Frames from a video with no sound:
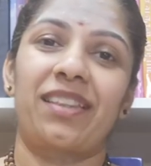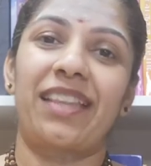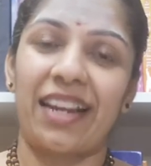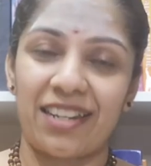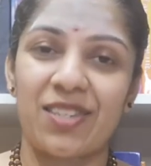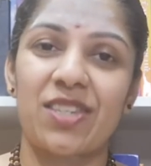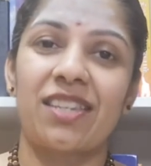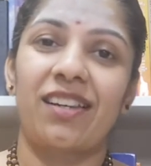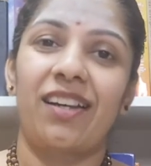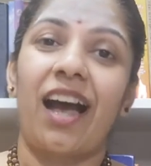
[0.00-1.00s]
That is
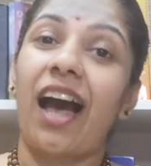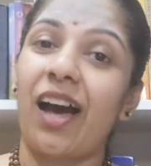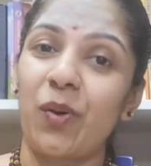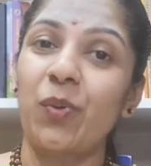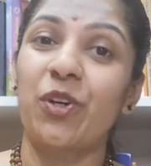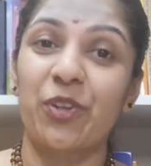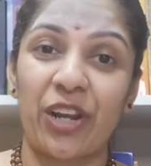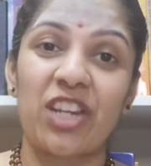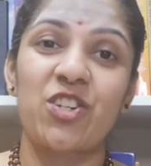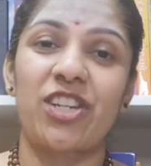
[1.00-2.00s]
how
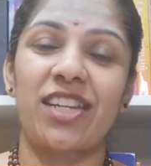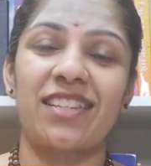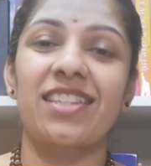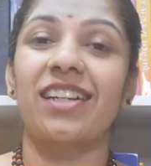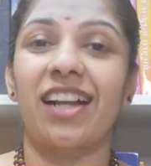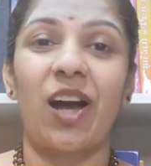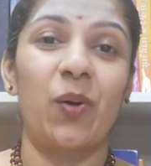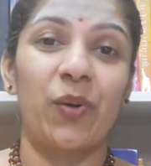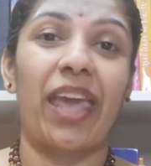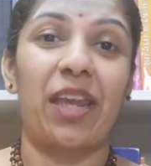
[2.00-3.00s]
gracious a
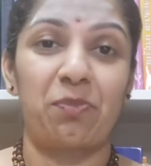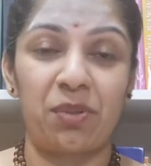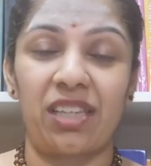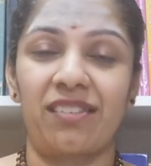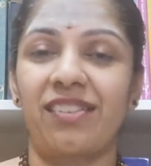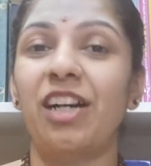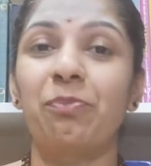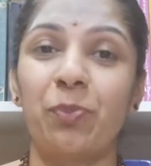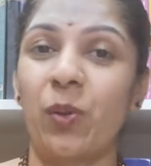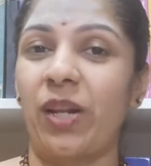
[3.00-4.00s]
cow can be, a
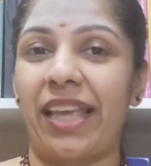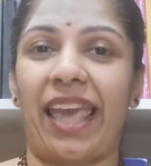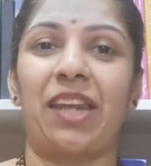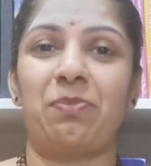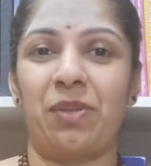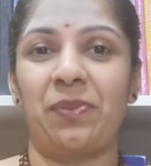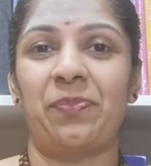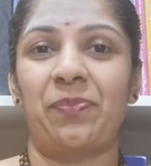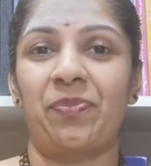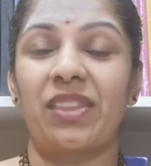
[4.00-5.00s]
bull can be.
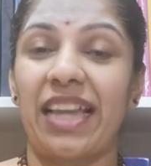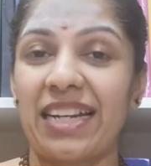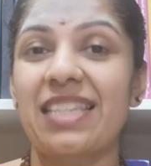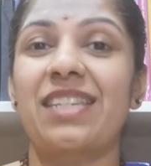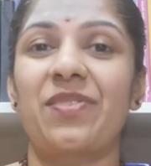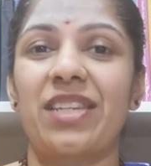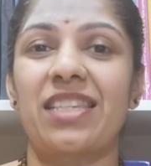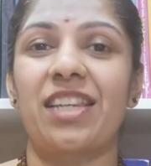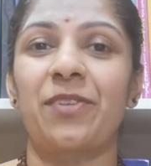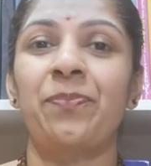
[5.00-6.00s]
That is the
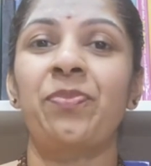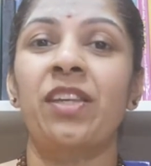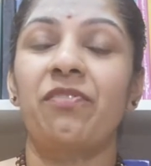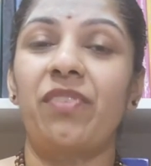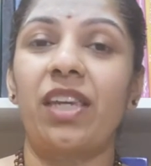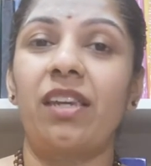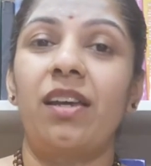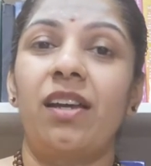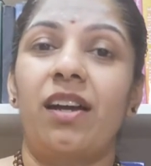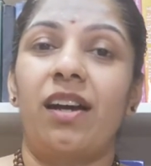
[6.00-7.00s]
reason we,
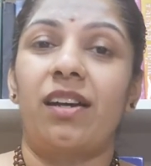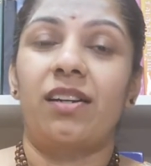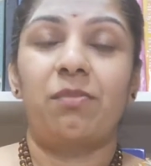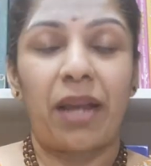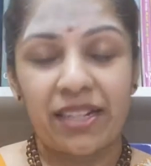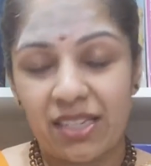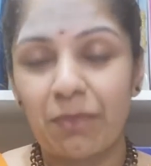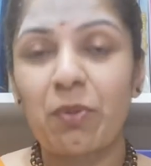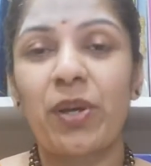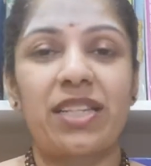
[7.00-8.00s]
and
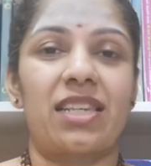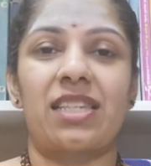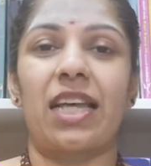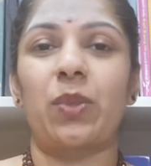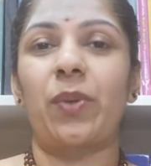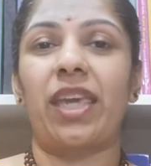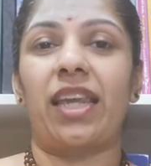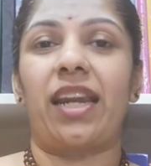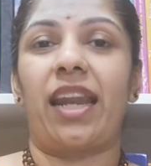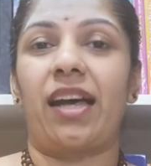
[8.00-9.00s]
somehow it's a sattvic
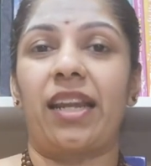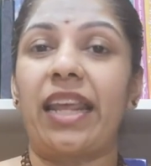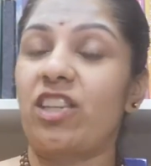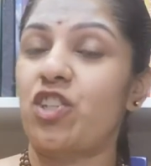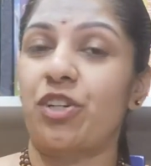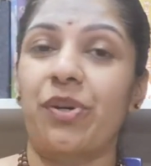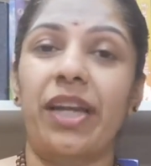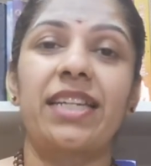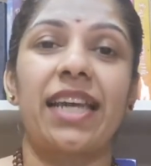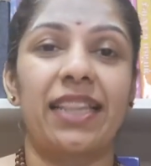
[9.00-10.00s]
in nature,
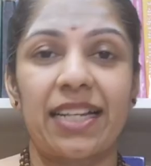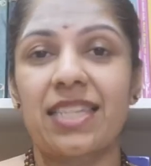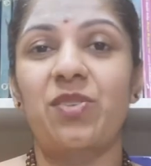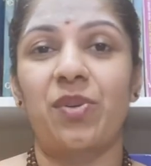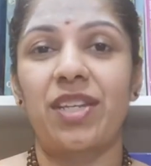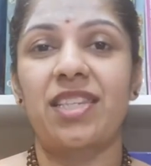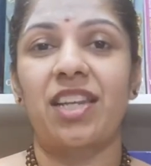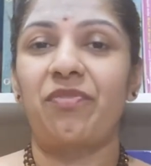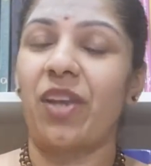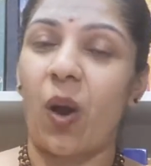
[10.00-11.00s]
right? And that's the
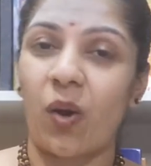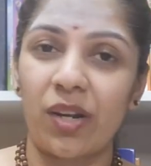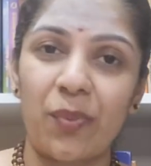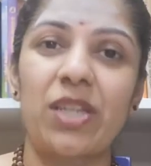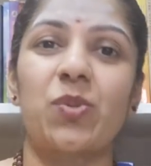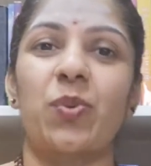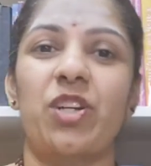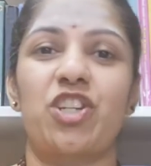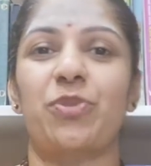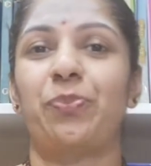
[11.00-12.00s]
reason we always
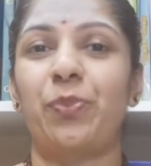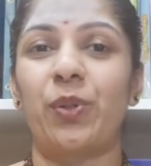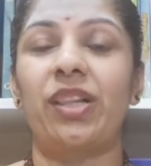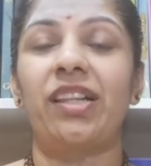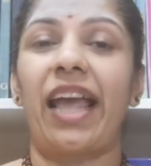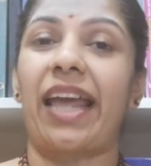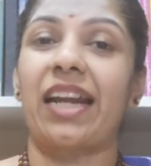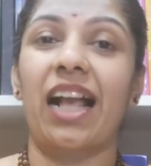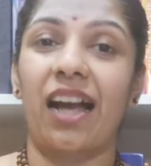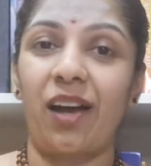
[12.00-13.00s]
worship bull
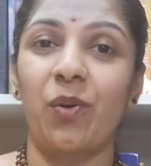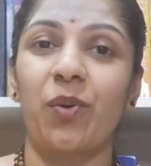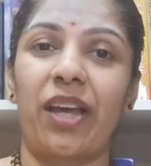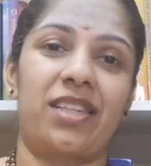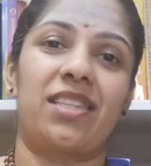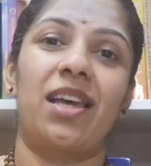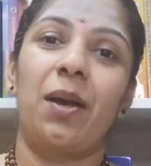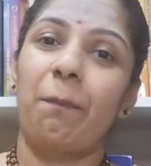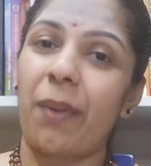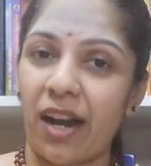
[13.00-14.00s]
and cow as
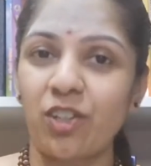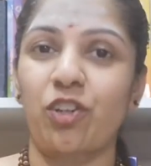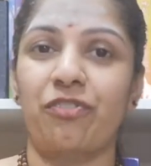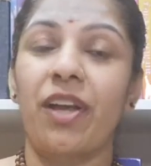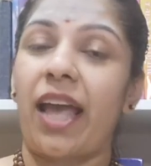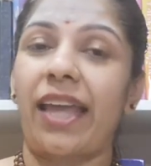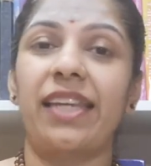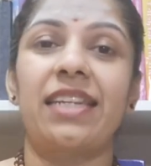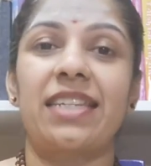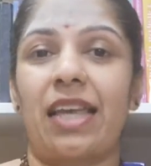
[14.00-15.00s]
part of, and
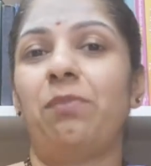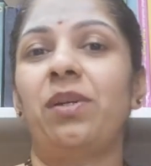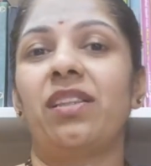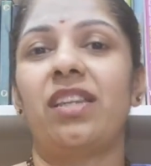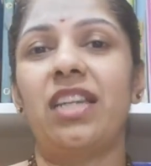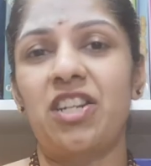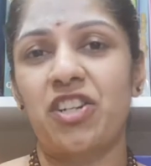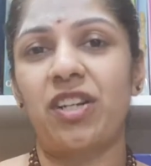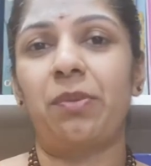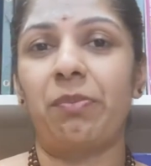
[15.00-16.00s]
in Tamil,
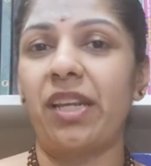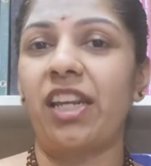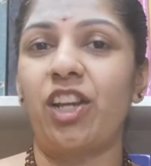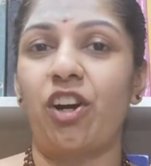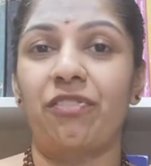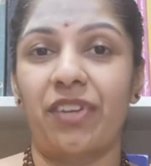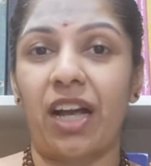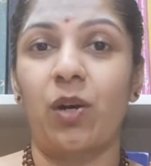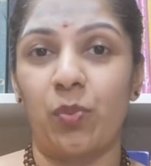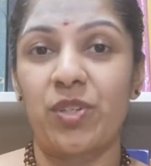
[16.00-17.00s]
literal meaning of
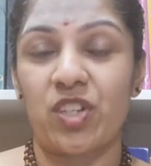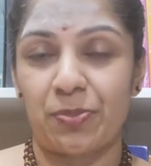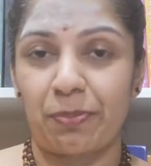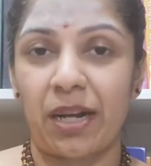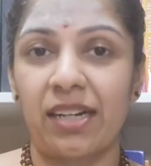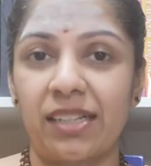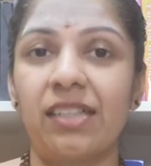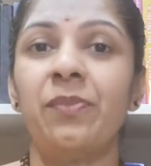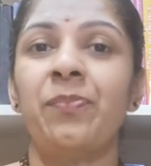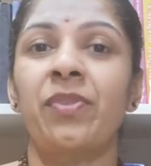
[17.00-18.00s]
cow, which is
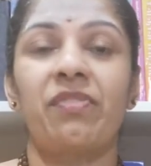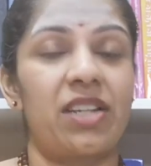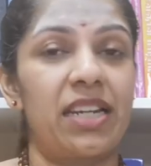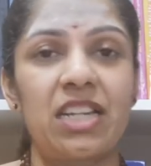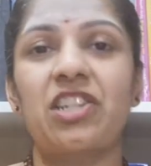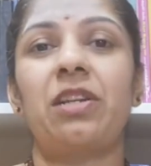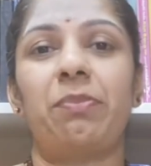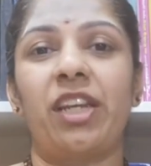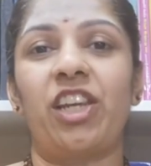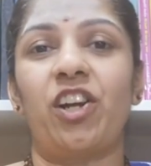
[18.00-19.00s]
madu, the literal
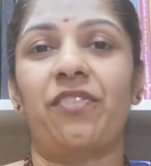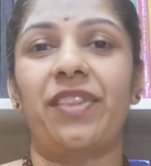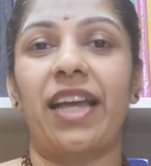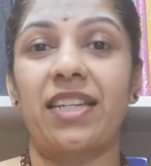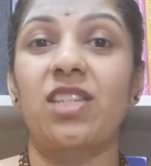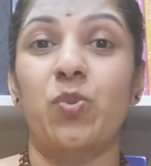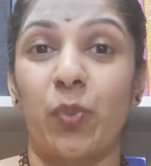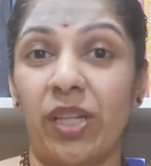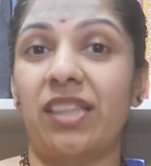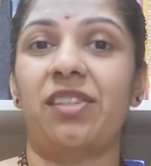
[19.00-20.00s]
meaning of that is
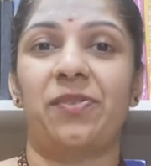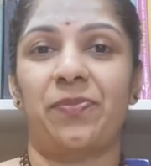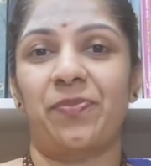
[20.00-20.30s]
wealth.